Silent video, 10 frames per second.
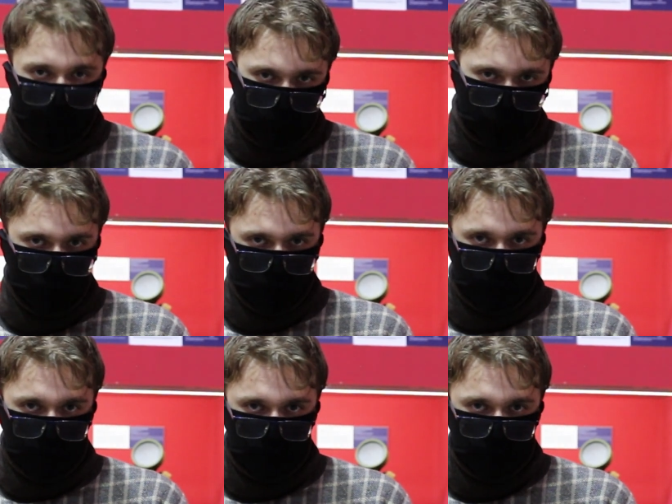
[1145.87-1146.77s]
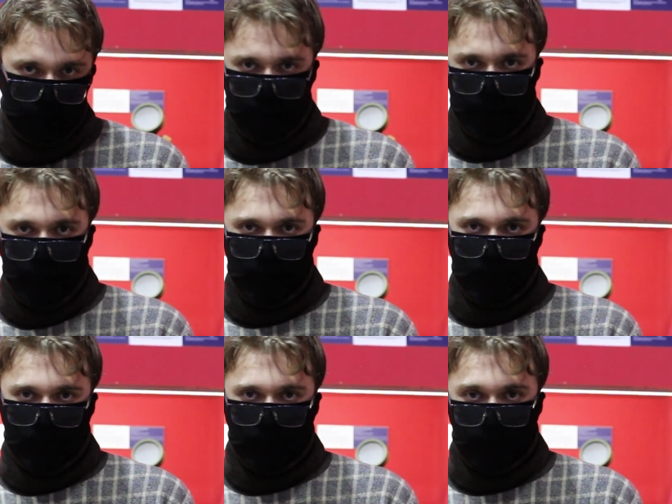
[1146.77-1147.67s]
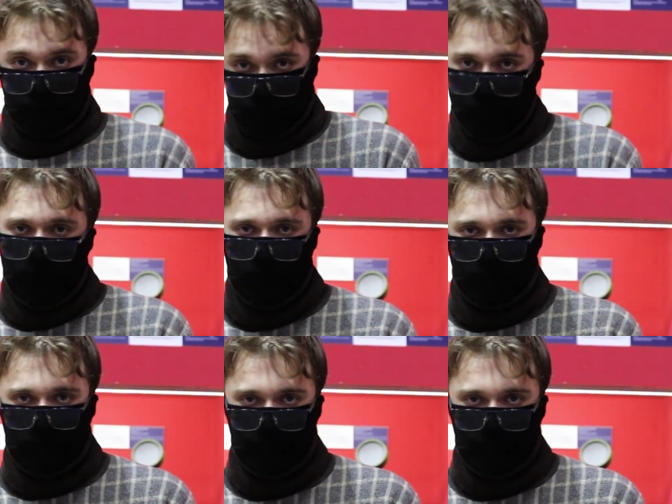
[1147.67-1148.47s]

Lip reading: actual gun, including the